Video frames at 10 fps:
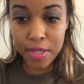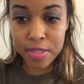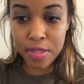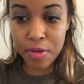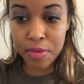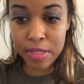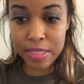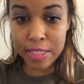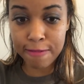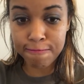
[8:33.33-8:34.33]
So
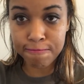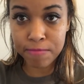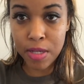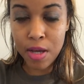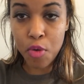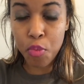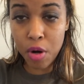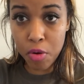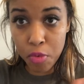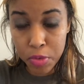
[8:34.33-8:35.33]
listen,
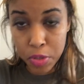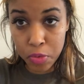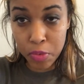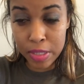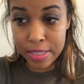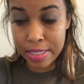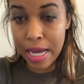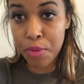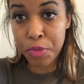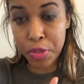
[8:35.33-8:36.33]
work on you in this
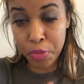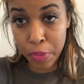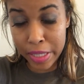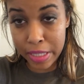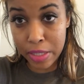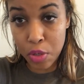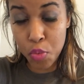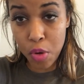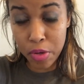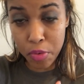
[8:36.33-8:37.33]
time when you're waiting.
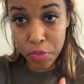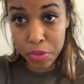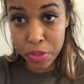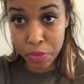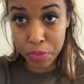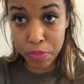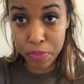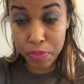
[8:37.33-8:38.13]
Work on you.